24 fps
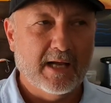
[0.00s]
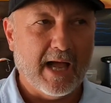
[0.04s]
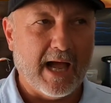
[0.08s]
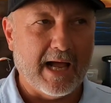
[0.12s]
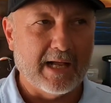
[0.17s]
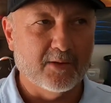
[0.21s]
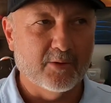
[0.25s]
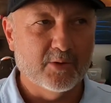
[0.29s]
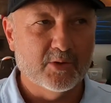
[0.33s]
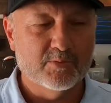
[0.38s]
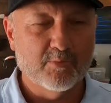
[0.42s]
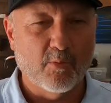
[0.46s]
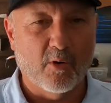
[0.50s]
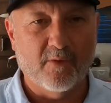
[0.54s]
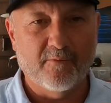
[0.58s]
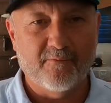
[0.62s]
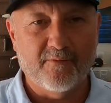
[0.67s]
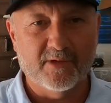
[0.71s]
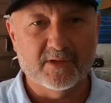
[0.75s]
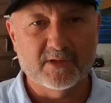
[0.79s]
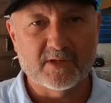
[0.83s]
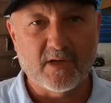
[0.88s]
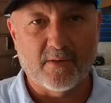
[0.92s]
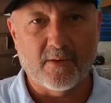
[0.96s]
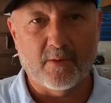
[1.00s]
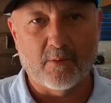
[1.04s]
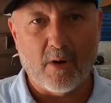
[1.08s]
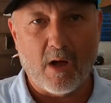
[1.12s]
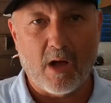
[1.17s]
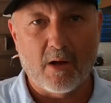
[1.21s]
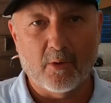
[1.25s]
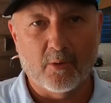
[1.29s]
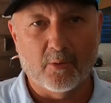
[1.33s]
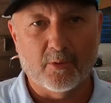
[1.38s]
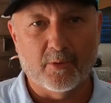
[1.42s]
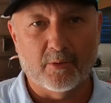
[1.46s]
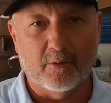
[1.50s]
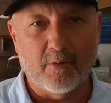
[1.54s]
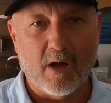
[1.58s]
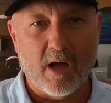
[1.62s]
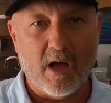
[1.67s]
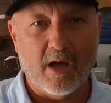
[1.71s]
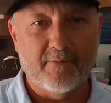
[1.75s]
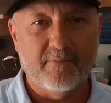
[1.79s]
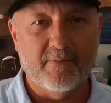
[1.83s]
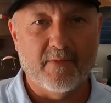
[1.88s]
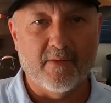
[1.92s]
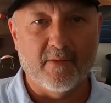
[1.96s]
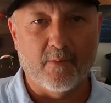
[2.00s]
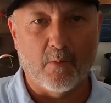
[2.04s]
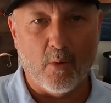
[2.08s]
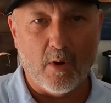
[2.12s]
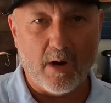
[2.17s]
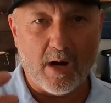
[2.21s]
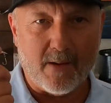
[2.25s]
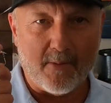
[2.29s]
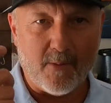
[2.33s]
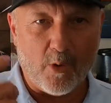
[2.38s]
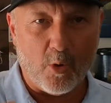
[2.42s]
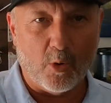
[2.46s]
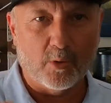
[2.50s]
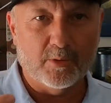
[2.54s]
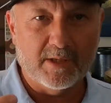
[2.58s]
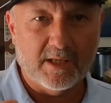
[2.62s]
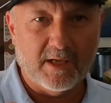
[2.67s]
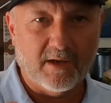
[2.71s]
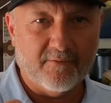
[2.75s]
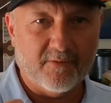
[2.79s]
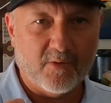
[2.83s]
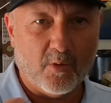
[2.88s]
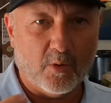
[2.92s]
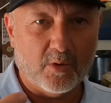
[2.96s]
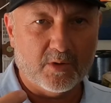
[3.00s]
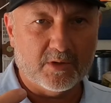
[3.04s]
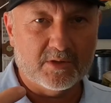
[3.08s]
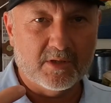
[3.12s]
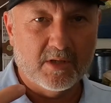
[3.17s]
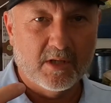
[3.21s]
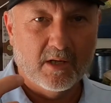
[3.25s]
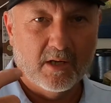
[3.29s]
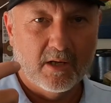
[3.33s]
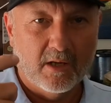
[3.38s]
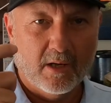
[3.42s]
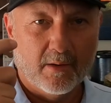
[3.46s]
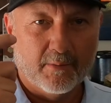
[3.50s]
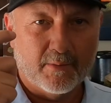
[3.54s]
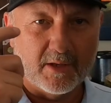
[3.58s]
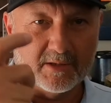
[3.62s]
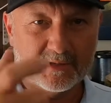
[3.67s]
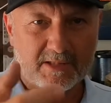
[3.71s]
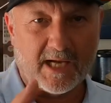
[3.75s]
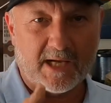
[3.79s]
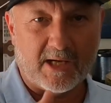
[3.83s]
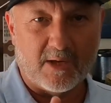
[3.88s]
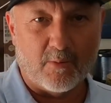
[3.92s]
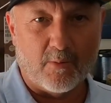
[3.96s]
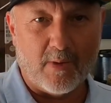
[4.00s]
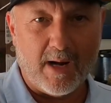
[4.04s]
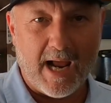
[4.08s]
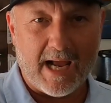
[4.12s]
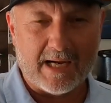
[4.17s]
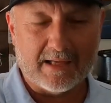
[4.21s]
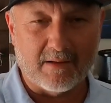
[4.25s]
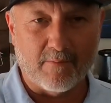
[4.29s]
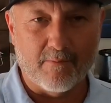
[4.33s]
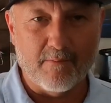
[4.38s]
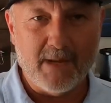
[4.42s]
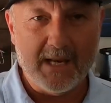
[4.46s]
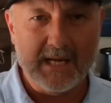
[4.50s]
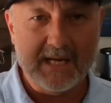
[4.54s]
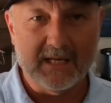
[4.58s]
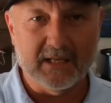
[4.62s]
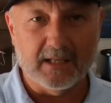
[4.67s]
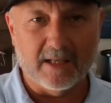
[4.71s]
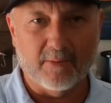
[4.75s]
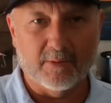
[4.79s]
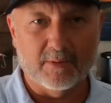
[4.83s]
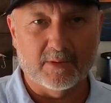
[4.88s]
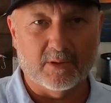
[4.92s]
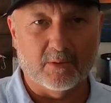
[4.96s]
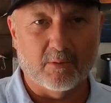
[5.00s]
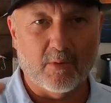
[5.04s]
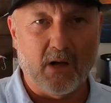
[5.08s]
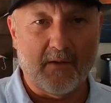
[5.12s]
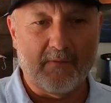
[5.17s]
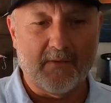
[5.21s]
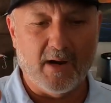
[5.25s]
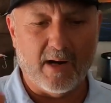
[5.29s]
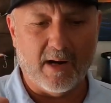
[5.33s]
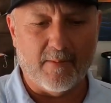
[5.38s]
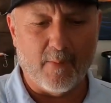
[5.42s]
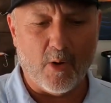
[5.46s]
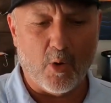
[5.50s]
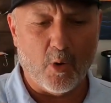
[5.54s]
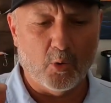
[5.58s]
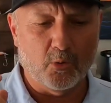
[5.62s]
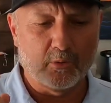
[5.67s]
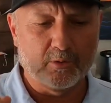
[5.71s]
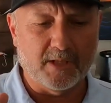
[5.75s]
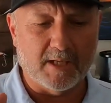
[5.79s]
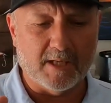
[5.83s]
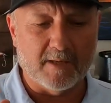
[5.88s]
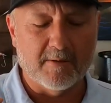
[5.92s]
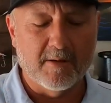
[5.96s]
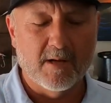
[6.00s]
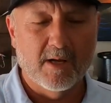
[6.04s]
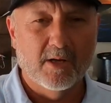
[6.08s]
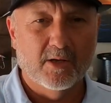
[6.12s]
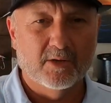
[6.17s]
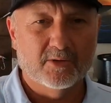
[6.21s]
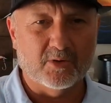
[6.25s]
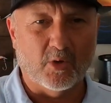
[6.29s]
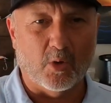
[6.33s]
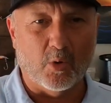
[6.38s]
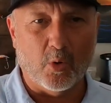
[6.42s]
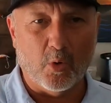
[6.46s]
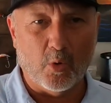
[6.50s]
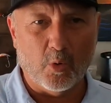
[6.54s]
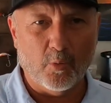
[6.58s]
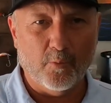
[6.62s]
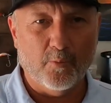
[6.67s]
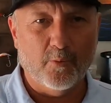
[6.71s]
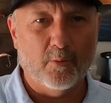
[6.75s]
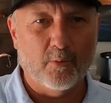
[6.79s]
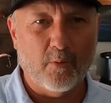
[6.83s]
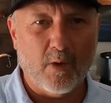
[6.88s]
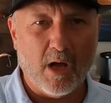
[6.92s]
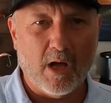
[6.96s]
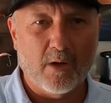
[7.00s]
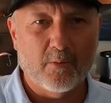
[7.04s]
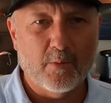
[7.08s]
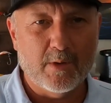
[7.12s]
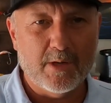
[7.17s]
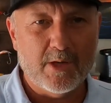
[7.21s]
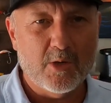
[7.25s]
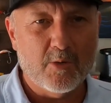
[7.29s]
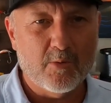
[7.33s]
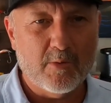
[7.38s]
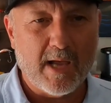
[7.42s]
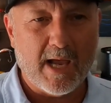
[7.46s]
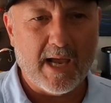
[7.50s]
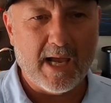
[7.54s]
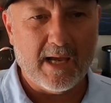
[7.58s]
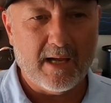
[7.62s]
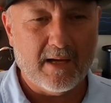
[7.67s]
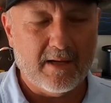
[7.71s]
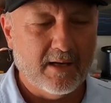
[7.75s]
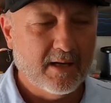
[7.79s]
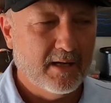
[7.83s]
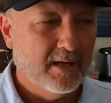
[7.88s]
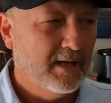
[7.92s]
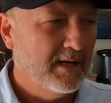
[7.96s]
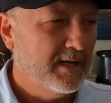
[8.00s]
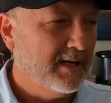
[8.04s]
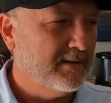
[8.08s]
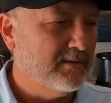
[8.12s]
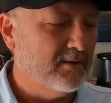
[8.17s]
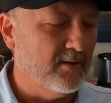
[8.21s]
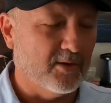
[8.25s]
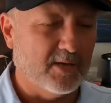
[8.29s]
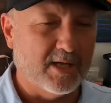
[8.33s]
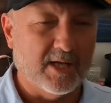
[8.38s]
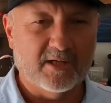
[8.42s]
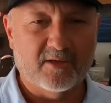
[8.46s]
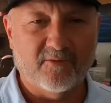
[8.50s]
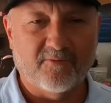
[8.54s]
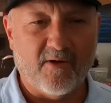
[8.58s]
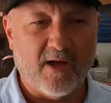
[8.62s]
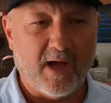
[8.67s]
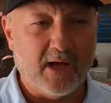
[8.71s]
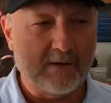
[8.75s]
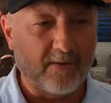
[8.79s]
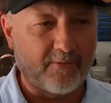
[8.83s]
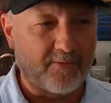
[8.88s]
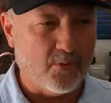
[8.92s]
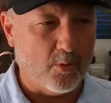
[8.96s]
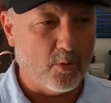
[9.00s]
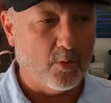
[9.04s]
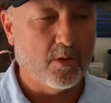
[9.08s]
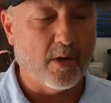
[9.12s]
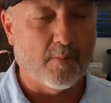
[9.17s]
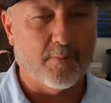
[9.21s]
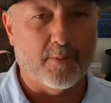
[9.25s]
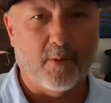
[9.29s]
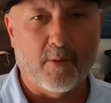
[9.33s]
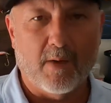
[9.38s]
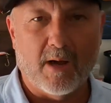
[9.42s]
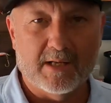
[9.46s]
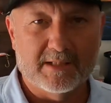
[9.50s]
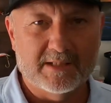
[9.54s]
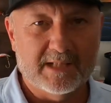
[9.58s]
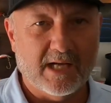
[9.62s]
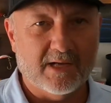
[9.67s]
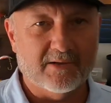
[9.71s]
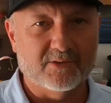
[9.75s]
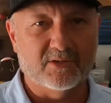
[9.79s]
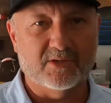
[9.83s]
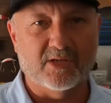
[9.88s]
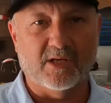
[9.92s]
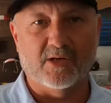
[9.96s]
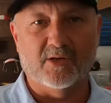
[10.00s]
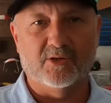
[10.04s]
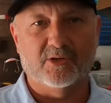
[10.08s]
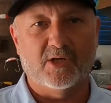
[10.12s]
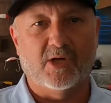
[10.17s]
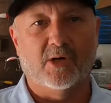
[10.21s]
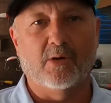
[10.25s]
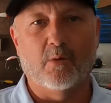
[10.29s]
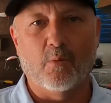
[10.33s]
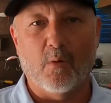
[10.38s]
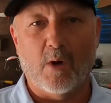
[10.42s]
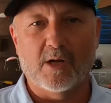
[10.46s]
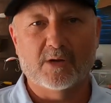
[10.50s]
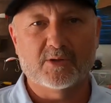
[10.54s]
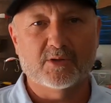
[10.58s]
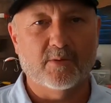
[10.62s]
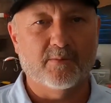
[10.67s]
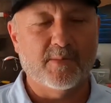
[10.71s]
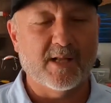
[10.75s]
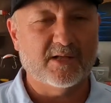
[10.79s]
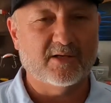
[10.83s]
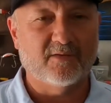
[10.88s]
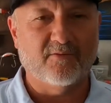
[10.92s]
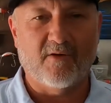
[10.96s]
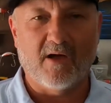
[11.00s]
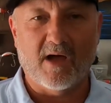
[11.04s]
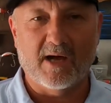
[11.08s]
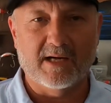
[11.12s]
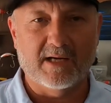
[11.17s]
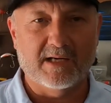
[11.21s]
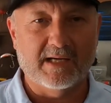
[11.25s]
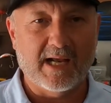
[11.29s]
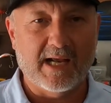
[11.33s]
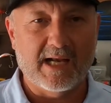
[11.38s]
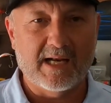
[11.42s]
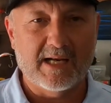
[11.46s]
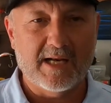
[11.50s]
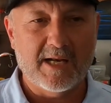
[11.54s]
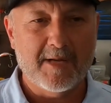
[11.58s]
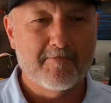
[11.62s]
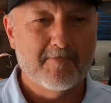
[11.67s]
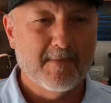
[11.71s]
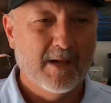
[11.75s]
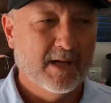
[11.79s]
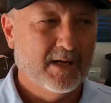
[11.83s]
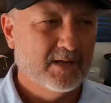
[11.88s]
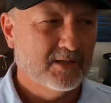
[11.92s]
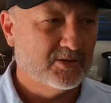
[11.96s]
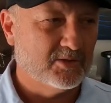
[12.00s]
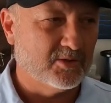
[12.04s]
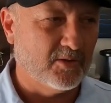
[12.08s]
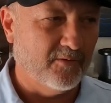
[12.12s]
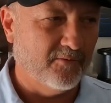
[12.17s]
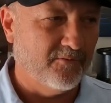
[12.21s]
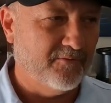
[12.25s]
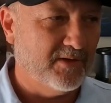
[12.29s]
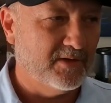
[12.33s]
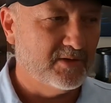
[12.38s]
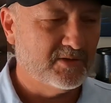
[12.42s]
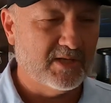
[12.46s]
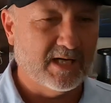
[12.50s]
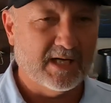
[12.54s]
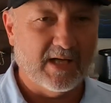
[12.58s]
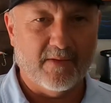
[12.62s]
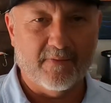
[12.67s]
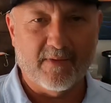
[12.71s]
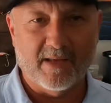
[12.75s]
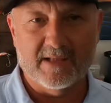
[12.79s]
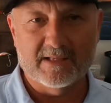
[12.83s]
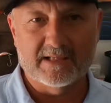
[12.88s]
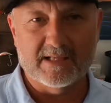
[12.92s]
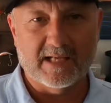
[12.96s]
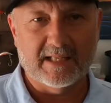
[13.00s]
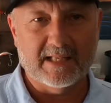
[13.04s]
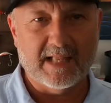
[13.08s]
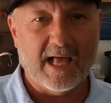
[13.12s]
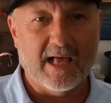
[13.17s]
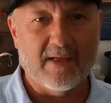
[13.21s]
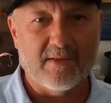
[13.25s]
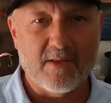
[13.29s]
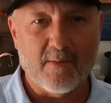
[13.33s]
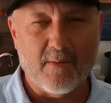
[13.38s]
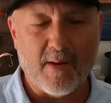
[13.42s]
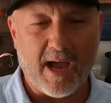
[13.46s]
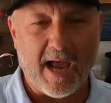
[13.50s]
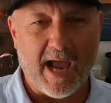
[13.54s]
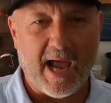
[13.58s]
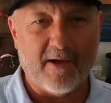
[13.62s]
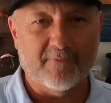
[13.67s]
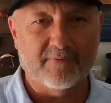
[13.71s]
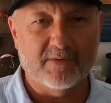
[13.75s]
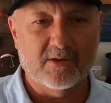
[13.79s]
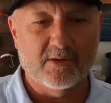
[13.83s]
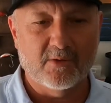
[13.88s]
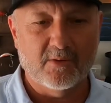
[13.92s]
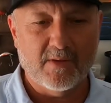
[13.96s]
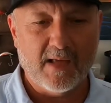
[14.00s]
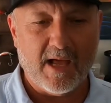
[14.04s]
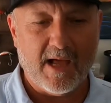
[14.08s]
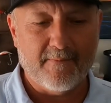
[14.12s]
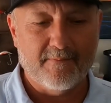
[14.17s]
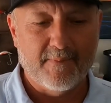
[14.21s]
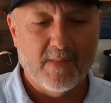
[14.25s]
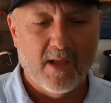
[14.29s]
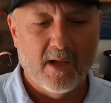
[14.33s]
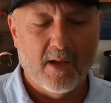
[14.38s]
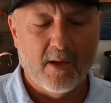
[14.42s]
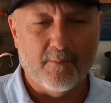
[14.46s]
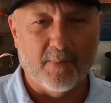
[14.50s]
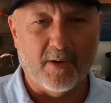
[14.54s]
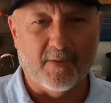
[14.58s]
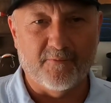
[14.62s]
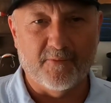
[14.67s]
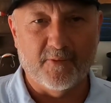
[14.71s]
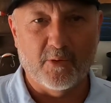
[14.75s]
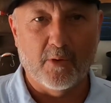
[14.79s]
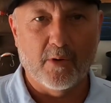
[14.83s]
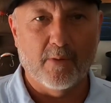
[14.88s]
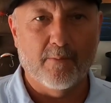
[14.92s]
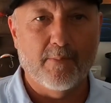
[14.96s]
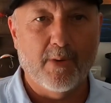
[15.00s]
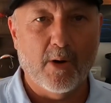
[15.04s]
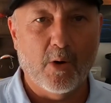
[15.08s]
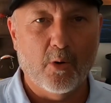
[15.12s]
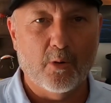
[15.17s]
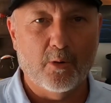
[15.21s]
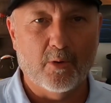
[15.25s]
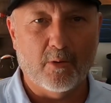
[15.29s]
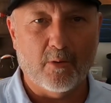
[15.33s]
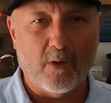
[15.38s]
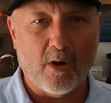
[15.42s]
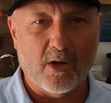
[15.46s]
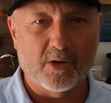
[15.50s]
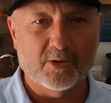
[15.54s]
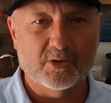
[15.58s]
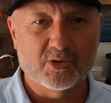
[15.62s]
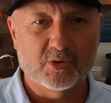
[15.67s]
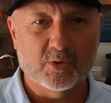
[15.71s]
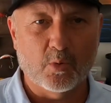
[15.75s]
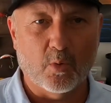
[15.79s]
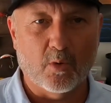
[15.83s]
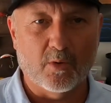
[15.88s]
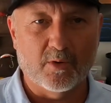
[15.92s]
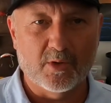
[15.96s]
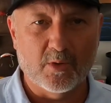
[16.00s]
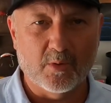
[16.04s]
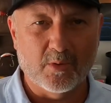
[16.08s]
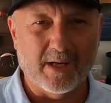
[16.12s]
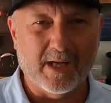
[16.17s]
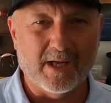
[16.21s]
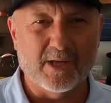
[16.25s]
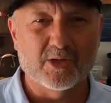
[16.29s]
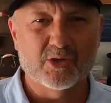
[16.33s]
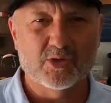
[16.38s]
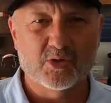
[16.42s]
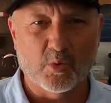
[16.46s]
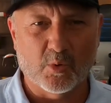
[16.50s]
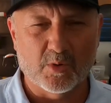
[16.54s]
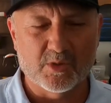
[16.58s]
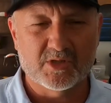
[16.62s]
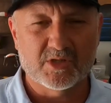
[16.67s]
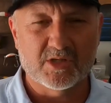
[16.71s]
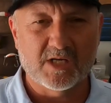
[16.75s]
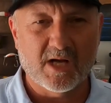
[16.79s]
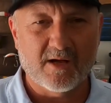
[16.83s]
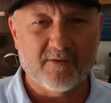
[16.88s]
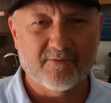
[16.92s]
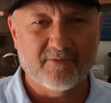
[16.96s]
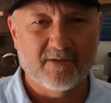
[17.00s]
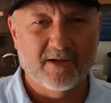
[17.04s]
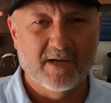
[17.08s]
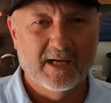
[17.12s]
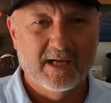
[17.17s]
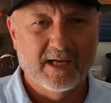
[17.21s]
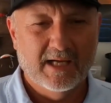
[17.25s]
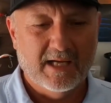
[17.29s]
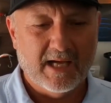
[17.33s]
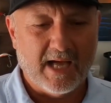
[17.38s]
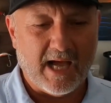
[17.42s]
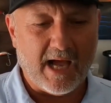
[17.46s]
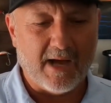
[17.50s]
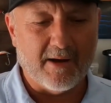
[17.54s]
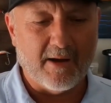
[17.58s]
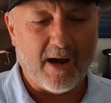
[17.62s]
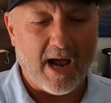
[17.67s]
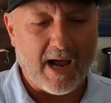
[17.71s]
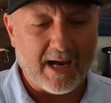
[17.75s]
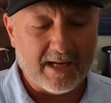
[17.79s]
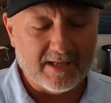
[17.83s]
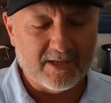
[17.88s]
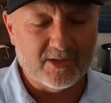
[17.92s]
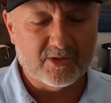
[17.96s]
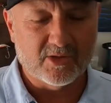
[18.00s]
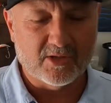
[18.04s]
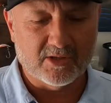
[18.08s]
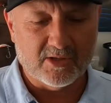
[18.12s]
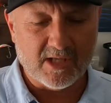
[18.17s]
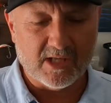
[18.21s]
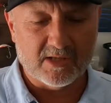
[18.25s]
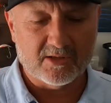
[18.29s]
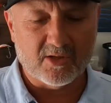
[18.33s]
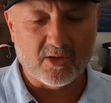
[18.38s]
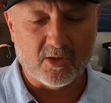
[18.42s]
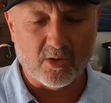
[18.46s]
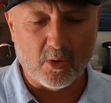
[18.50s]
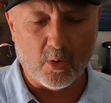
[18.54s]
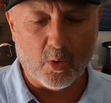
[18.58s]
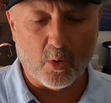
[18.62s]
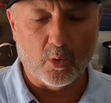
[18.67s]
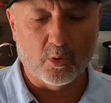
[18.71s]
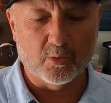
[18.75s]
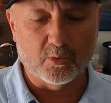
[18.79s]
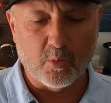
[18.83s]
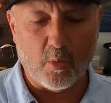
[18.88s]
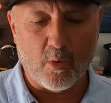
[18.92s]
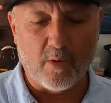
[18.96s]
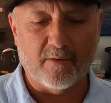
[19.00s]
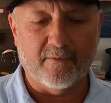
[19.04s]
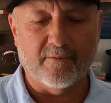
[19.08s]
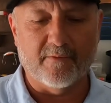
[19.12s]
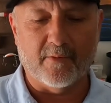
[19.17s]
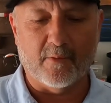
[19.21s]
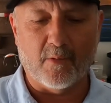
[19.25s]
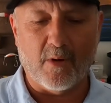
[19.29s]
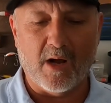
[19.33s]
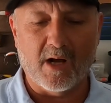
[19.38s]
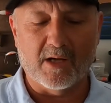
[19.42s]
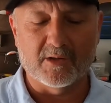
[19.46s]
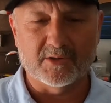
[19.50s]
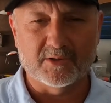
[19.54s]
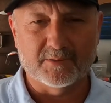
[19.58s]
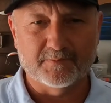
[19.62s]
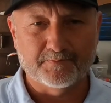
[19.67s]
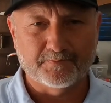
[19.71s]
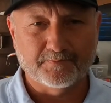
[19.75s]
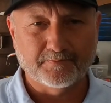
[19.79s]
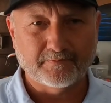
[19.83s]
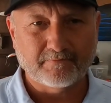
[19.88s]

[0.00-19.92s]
I lose more fish on the rod holder rod than the one I'm holding, of course, because I can react immediately with the rod that I'm holding. So hold the rod when you can. Look, it's fine to throw a couple rods out and sit in a chair and watch them. That's fine and dandy. Surf fishing and things like that, you might have to do that. But if you're in a boat or onshore doing inshore stuff, I highly suggest that you hold one of the rods.